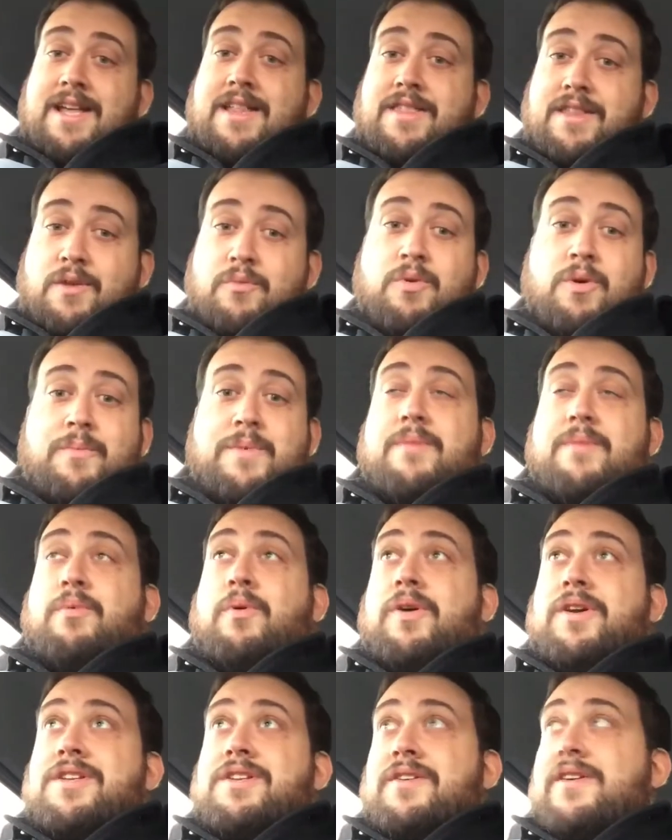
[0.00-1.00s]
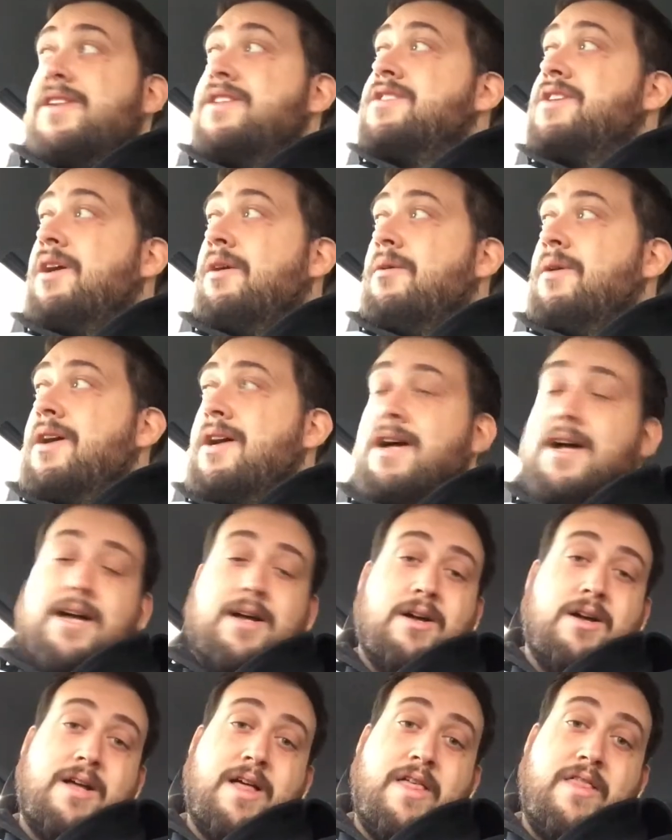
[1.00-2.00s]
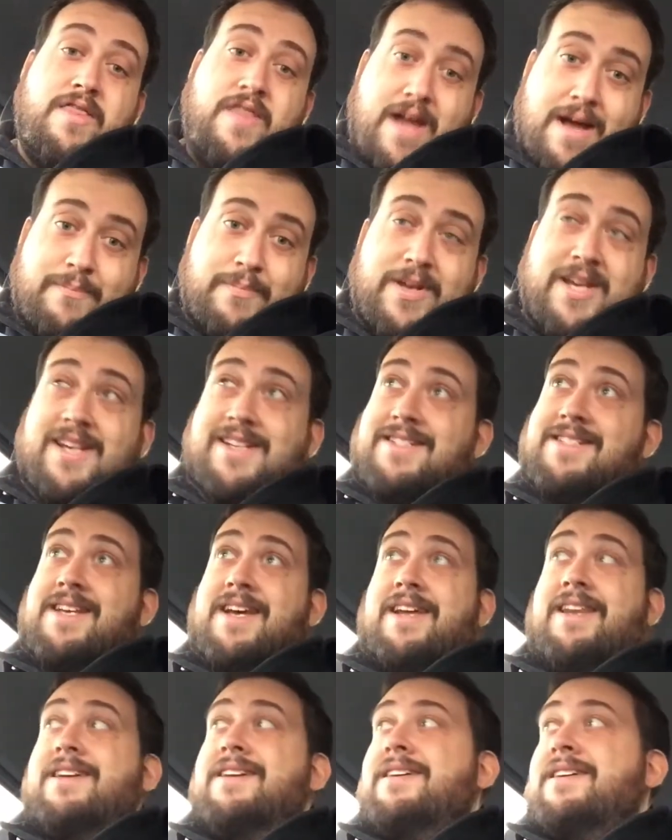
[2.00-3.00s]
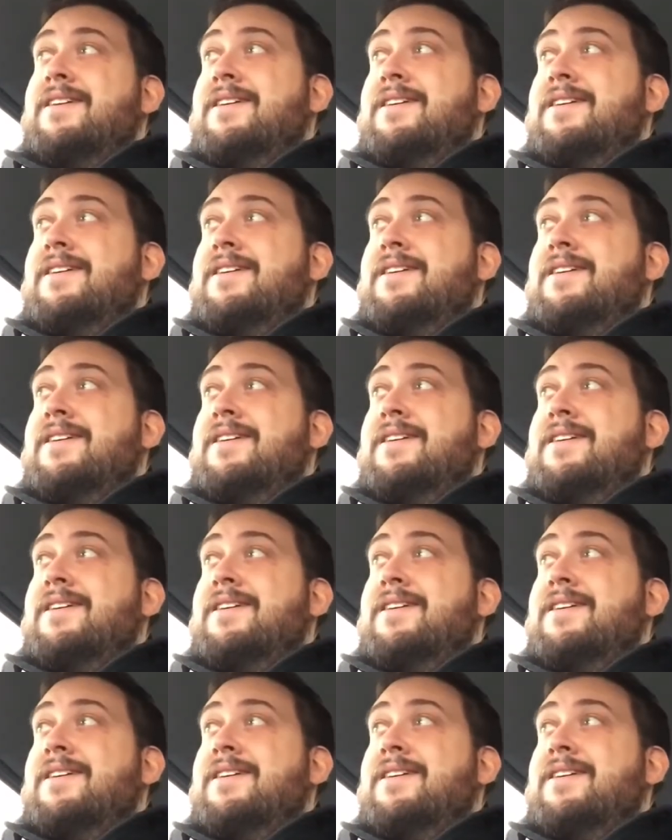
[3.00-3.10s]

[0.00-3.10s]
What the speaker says: There will point to it. So that being said,